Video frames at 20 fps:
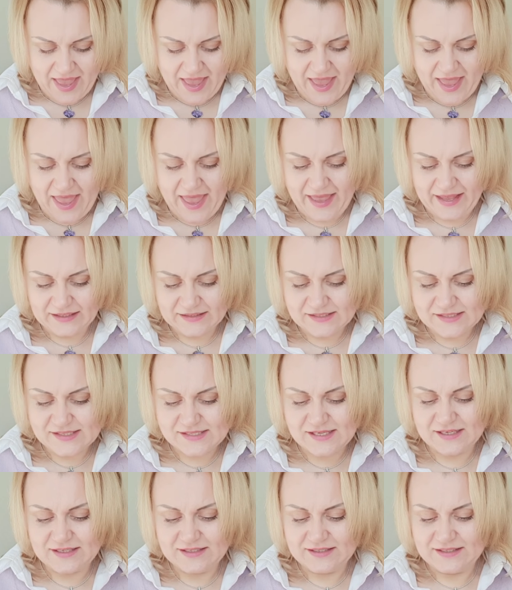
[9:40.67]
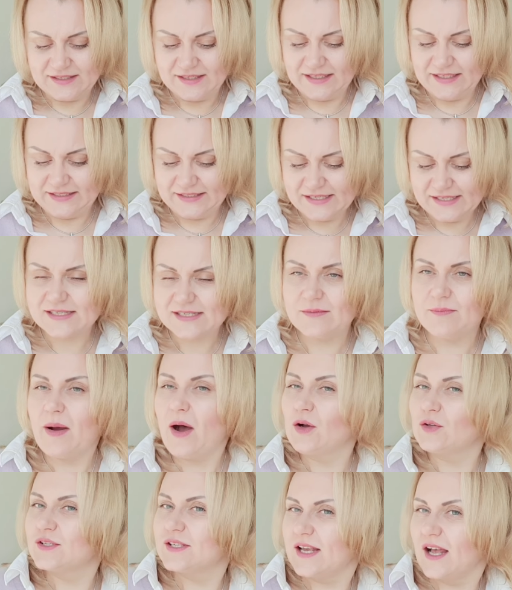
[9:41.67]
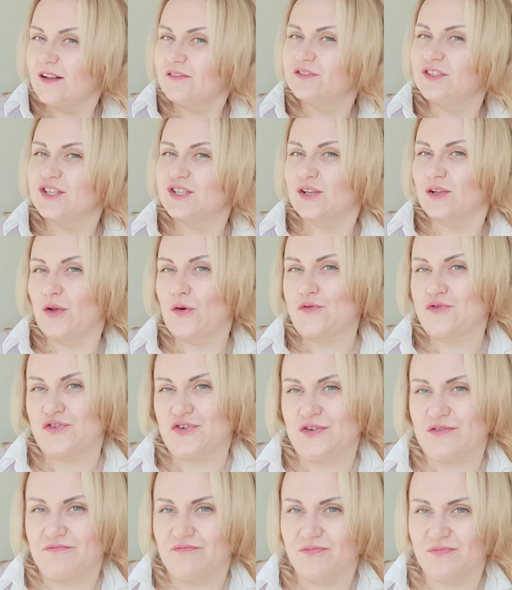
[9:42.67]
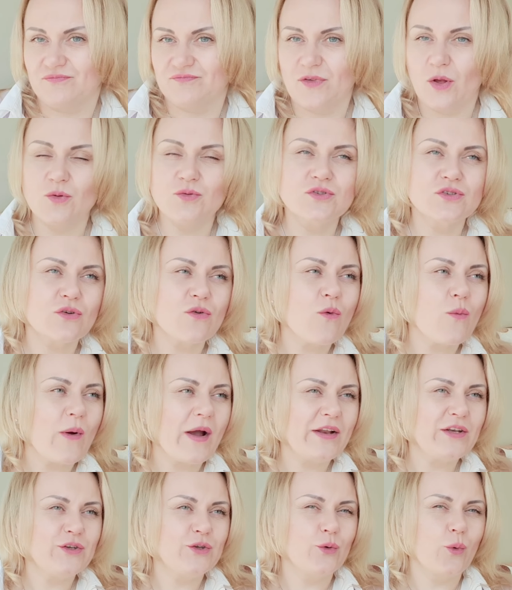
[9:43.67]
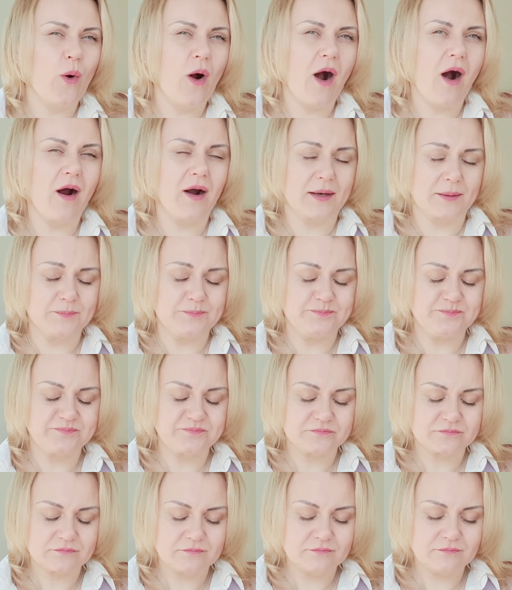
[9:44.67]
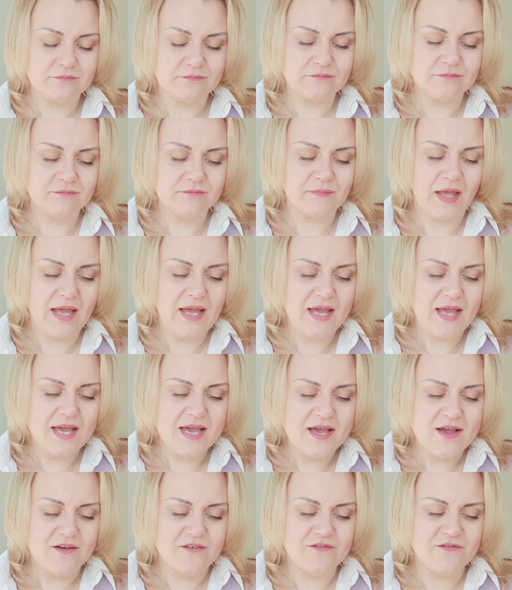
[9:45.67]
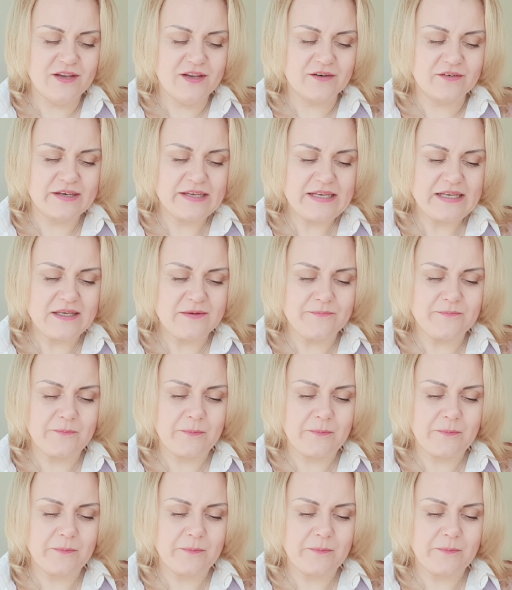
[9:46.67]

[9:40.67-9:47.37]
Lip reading: And it is about self-disclosure. Also, when you are very